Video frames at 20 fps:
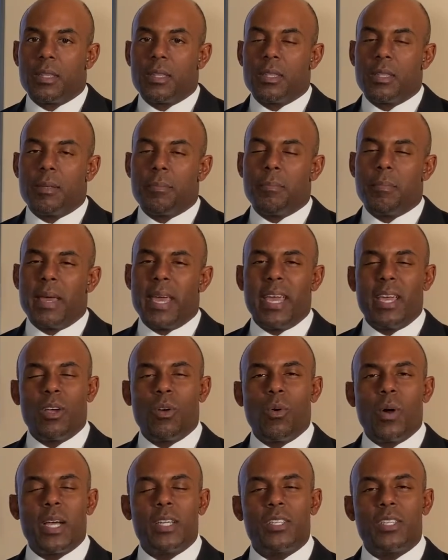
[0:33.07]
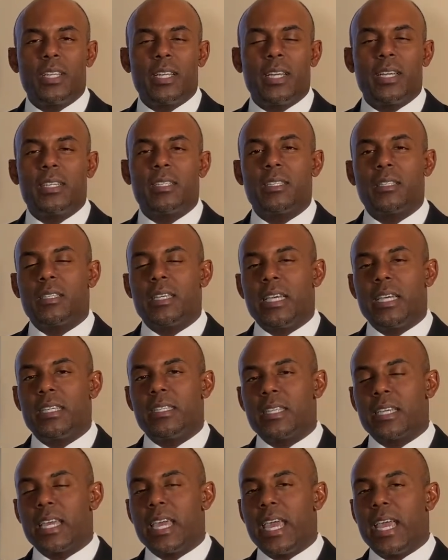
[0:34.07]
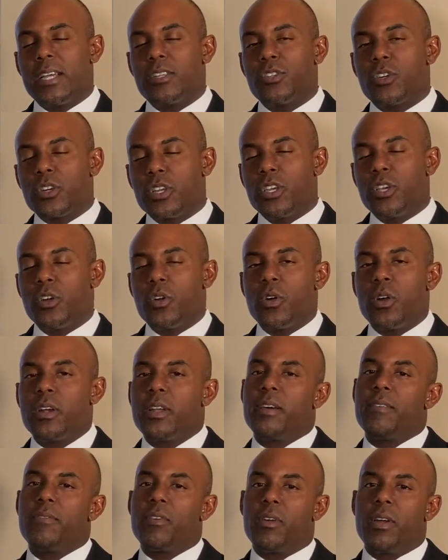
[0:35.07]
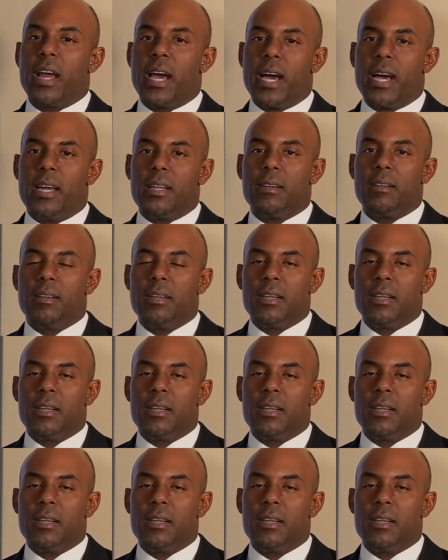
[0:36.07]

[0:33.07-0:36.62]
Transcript: The main question is the cancer curative or not?